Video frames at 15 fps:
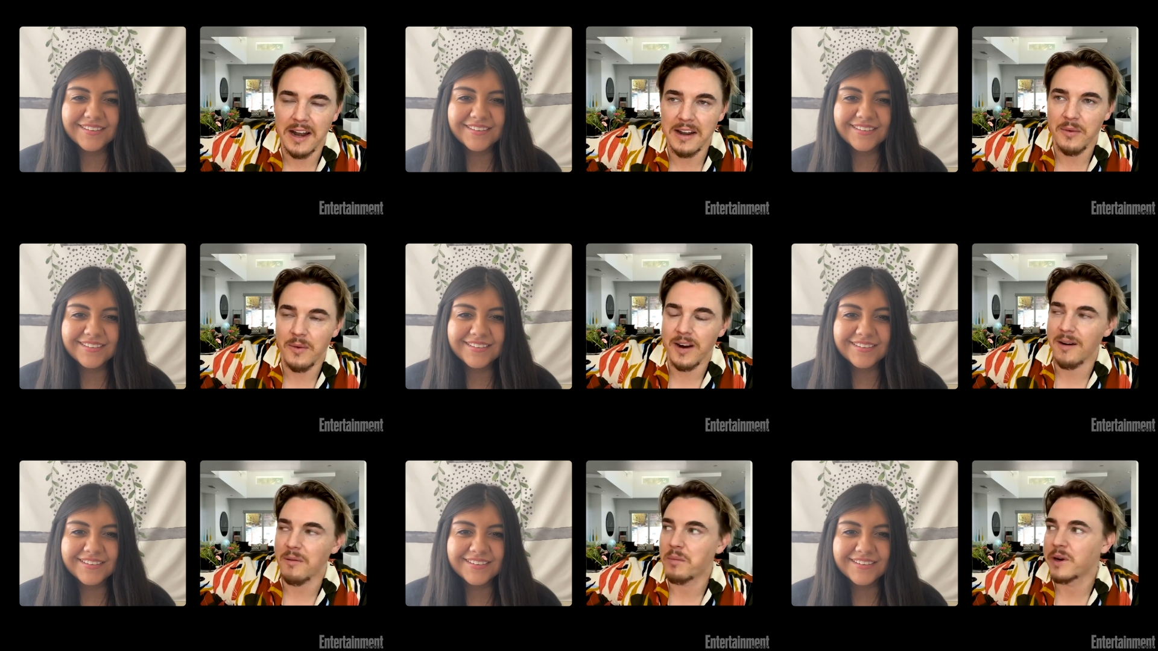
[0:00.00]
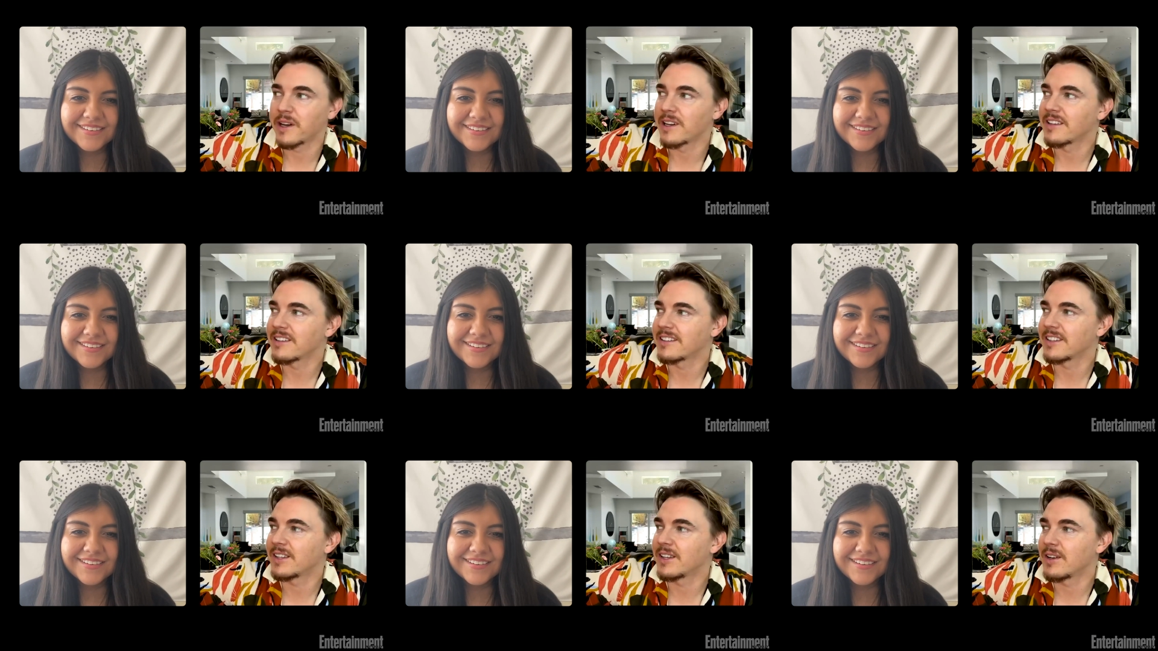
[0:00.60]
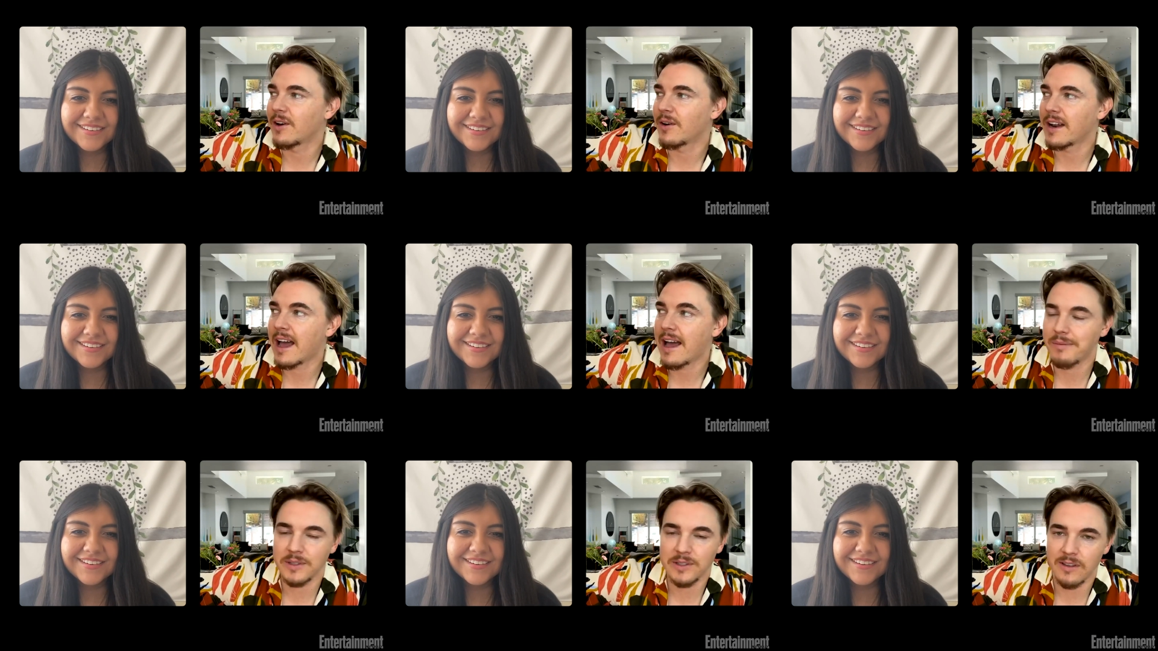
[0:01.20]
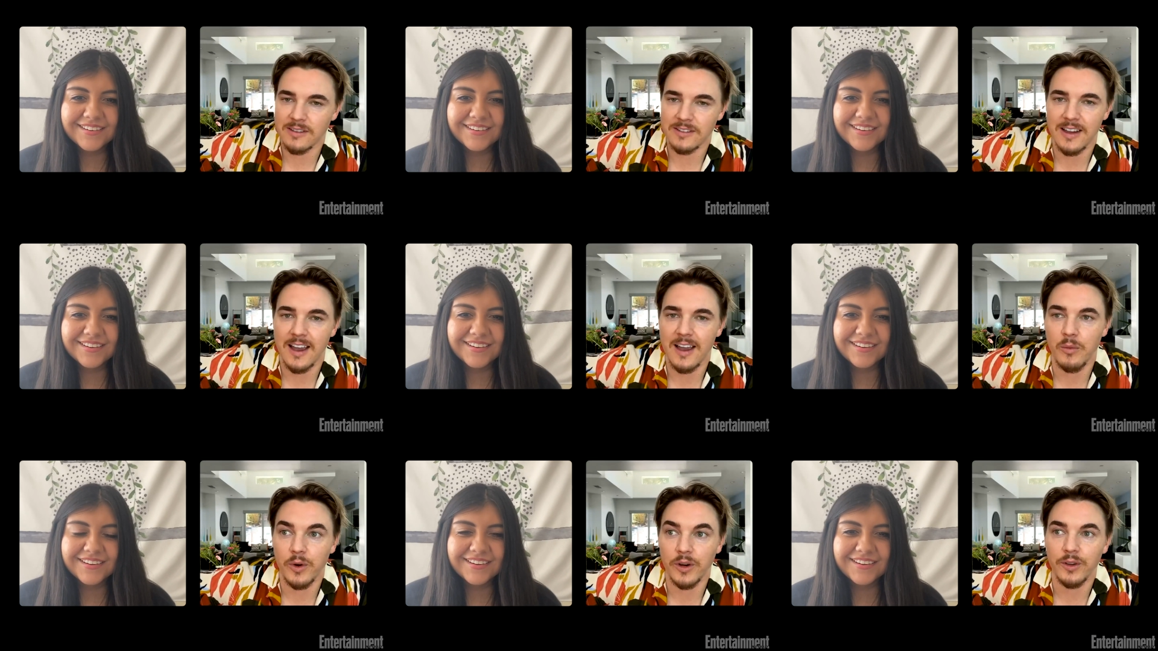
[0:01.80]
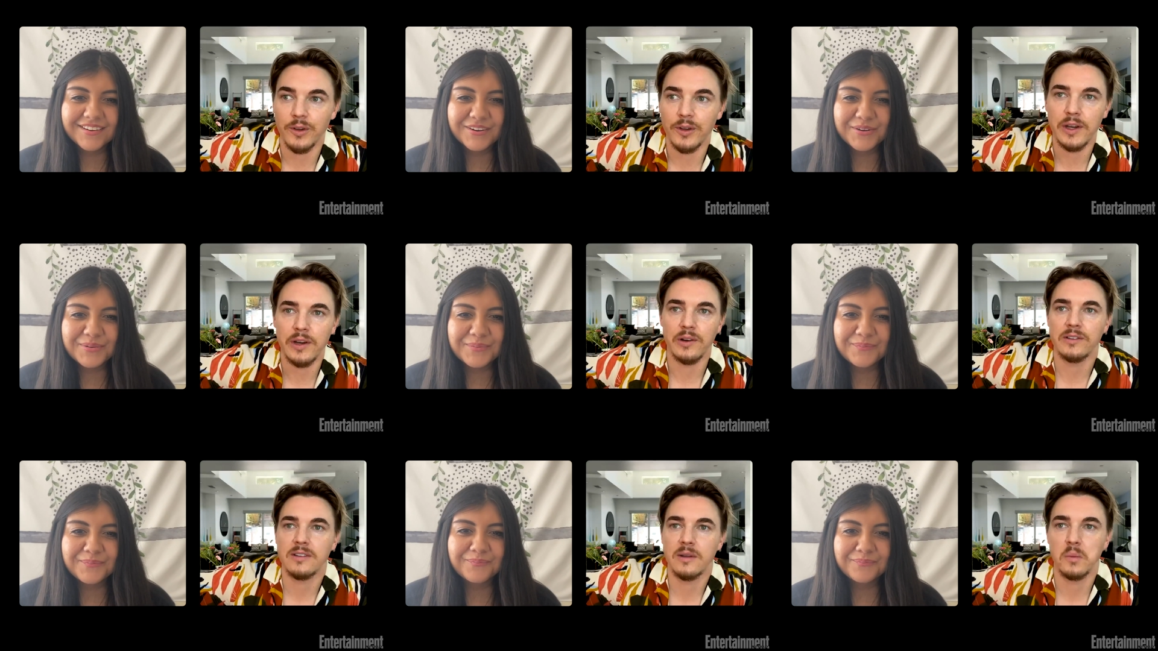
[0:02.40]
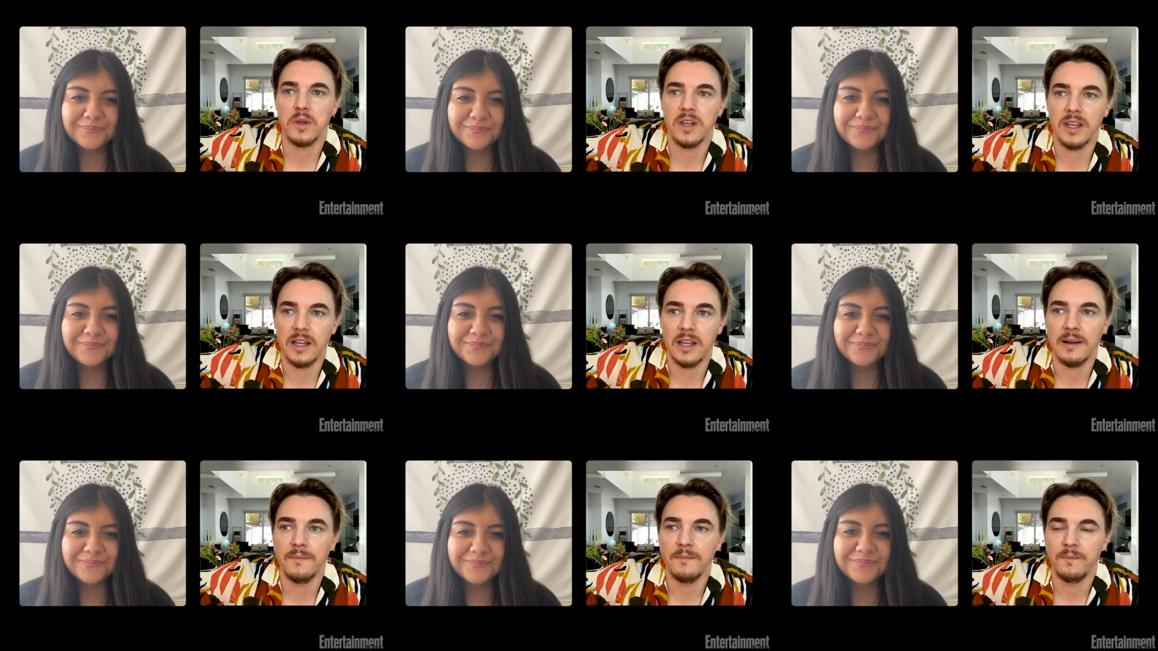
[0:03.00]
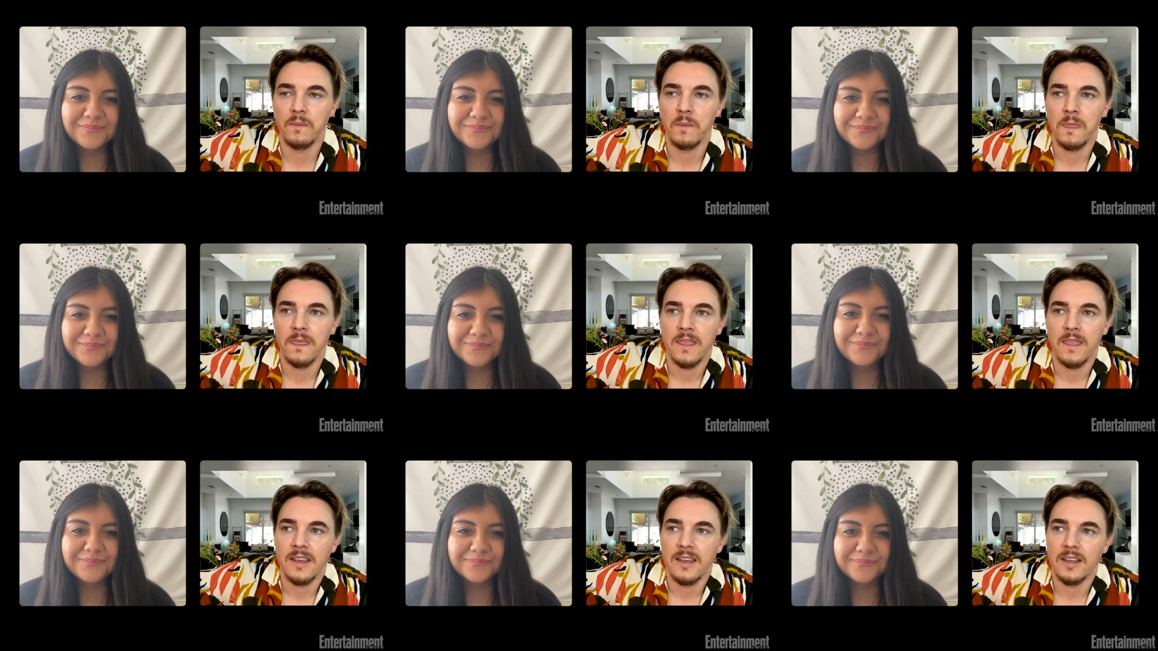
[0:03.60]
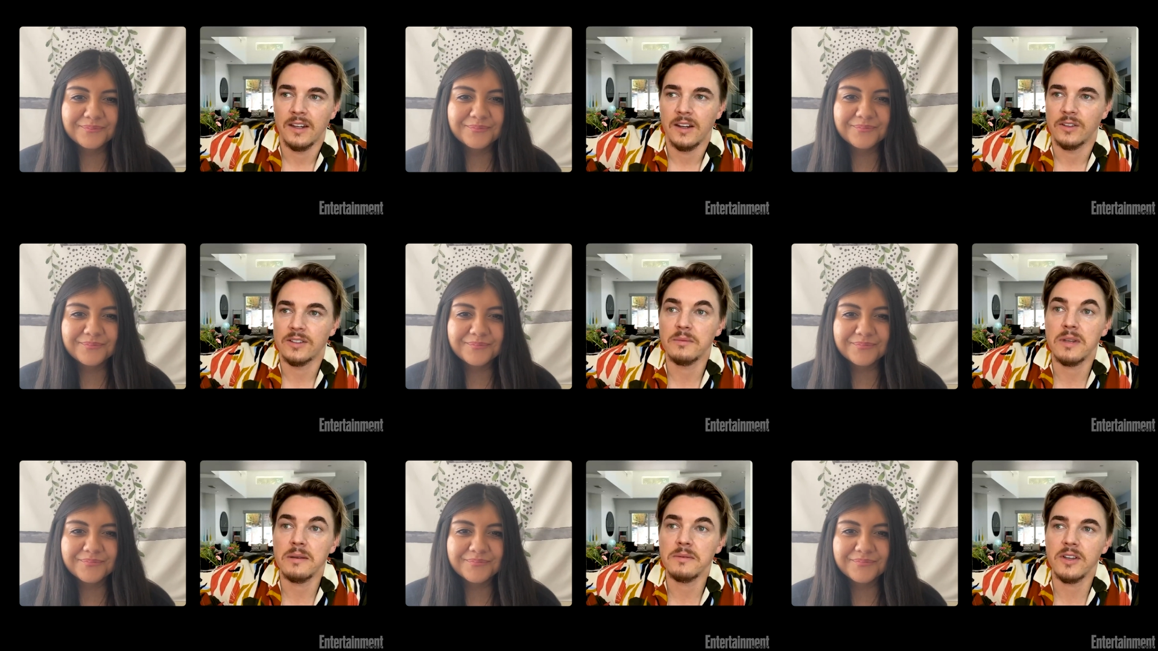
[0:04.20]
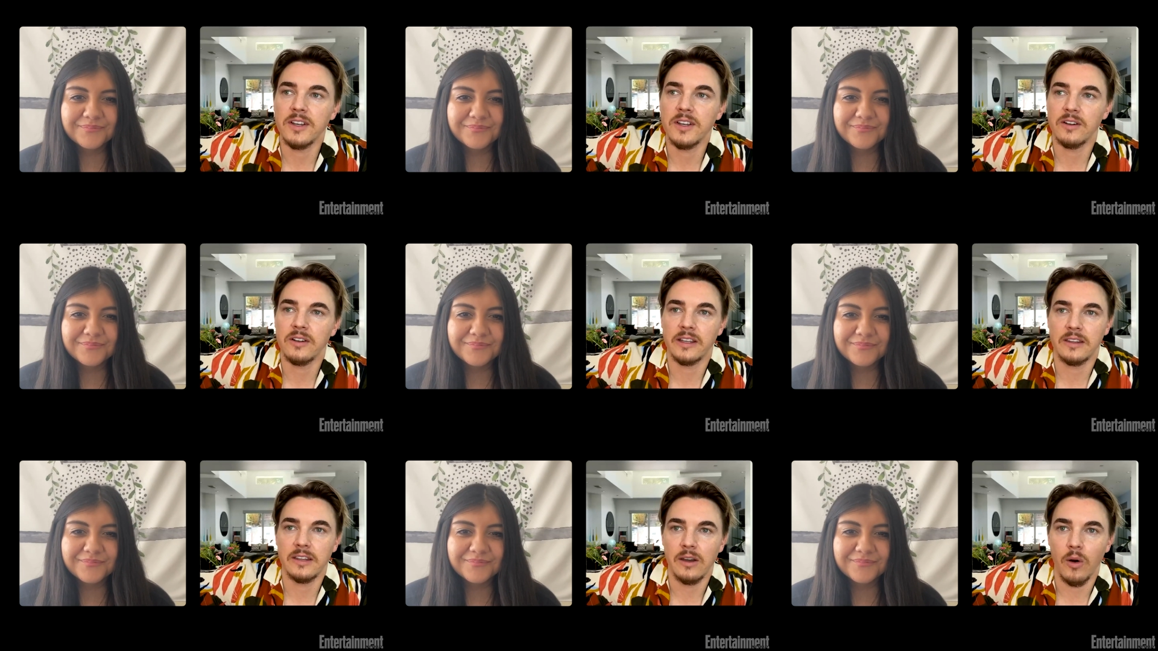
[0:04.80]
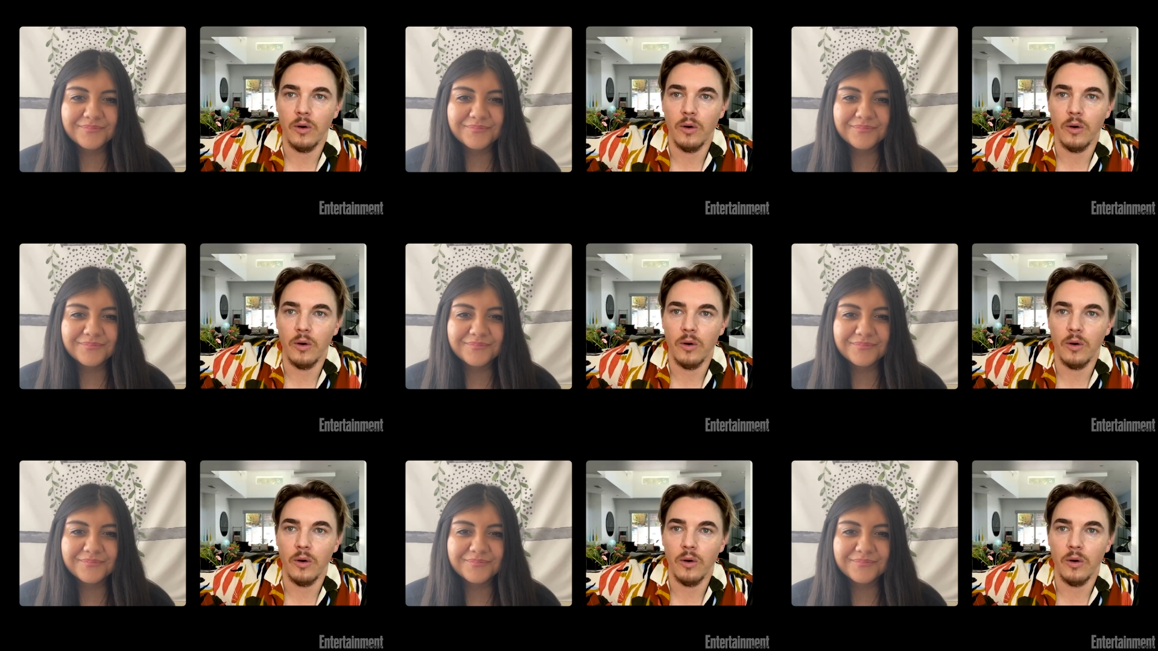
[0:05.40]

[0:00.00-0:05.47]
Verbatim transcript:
Speaker 1: anywhere, but it happens all the time where you'll hear something, sometimes I'll hear the